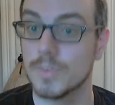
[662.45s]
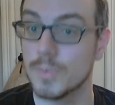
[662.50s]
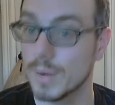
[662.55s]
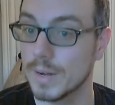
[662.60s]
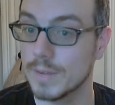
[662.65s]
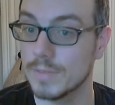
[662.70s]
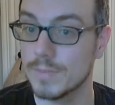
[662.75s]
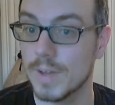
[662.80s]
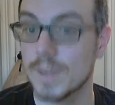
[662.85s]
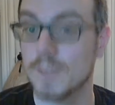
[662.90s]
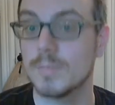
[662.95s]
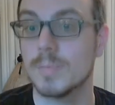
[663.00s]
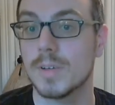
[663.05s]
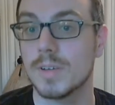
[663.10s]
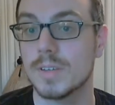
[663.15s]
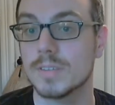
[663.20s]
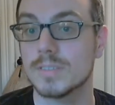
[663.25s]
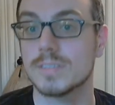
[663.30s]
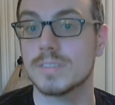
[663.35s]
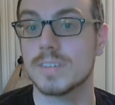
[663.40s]
25
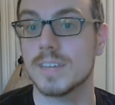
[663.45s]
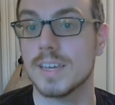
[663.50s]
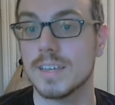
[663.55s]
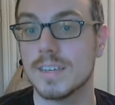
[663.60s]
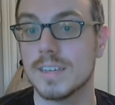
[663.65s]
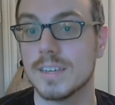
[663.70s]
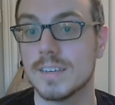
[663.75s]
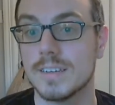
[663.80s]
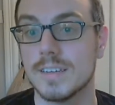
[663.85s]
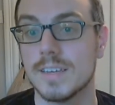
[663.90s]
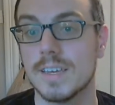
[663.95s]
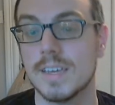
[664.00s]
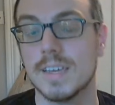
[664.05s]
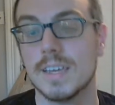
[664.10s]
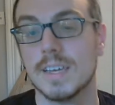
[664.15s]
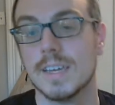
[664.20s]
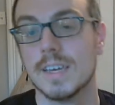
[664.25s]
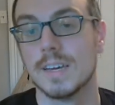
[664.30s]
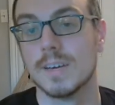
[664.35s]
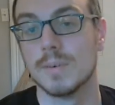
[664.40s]
balls a second,
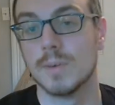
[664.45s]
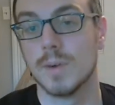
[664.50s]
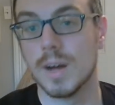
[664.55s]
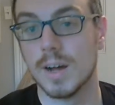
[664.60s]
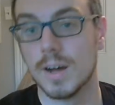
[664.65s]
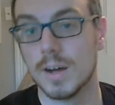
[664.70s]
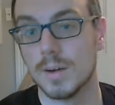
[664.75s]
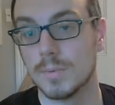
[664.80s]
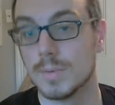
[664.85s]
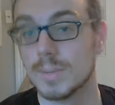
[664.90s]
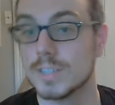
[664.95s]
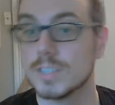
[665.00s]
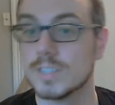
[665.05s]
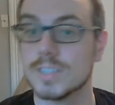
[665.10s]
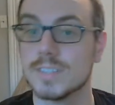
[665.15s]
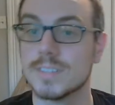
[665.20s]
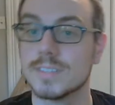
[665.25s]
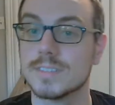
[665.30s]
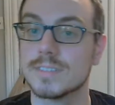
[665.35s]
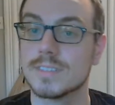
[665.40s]
which
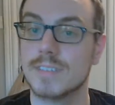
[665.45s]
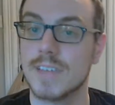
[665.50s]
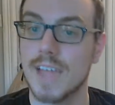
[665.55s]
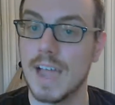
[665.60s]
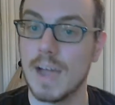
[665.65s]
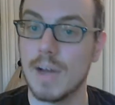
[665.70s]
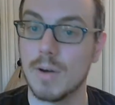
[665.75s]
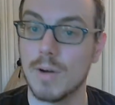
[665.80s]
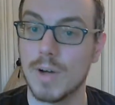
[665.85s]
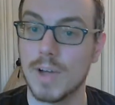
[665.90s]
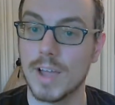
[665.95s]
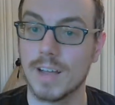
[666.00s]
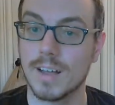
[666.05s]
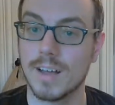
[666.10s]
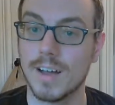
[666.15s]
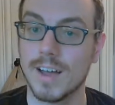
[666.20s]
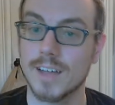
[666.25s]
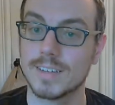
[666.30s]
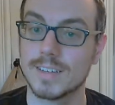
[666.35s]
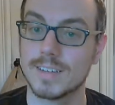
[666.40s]
is how I
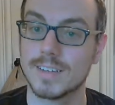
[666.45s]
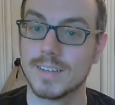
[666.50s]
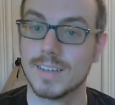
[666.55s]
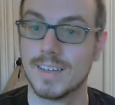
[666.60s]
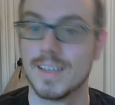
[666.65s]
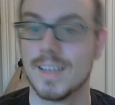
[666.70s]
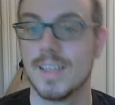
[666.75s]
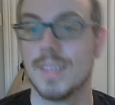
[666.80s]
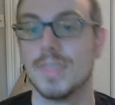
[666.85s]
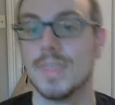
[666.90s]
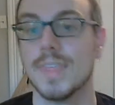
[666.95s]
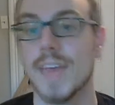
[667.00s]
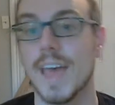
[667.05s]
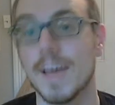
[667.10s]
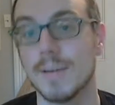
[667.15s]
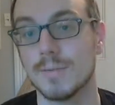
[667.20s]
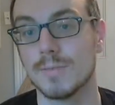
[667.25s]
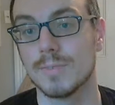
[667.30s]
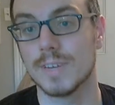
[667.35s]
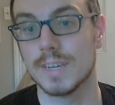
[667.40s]
got
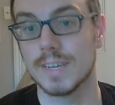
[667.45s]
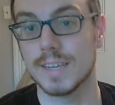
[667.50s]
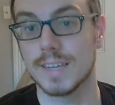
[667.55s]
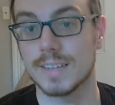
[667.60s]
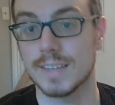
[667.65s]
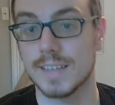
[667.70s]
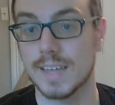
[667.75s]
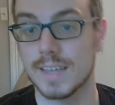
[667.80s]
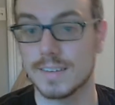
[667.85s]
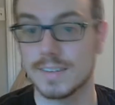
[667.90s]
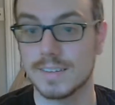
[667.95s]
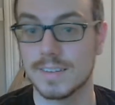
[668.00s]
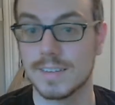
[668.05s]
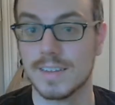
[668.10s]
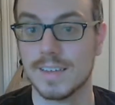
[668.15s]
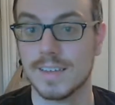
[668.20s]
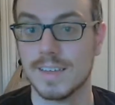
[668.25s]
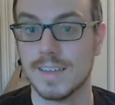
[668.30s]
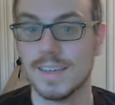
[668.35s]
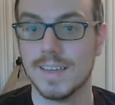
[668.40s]
that reading that
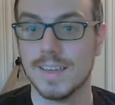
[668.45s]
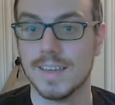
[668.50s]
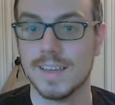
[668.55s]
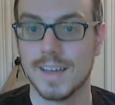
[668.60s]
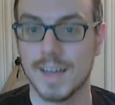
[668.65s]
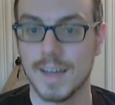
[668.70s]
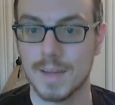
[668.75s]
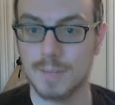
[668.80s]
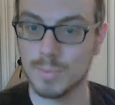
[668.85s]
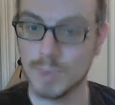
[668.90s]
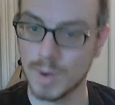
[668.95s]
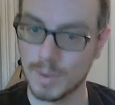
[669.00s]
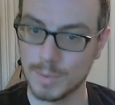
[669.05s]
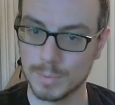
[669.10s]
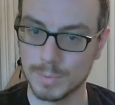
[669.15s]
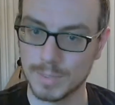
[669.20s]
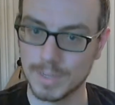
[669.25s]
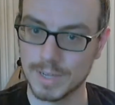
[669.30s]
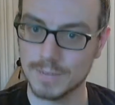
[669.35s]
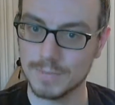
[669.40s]
I'm
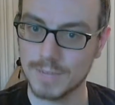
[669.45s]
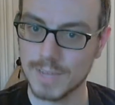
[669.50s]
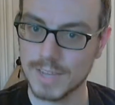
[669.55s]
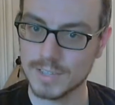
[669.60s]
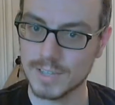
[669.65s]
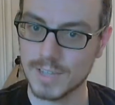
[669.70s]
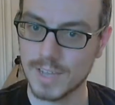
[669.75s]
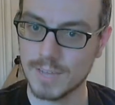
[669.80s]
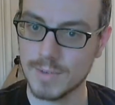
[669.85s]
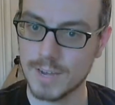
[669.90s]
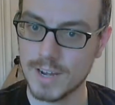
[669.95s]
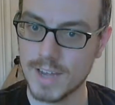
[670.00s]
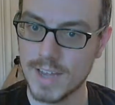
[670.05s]
probably going to flash again right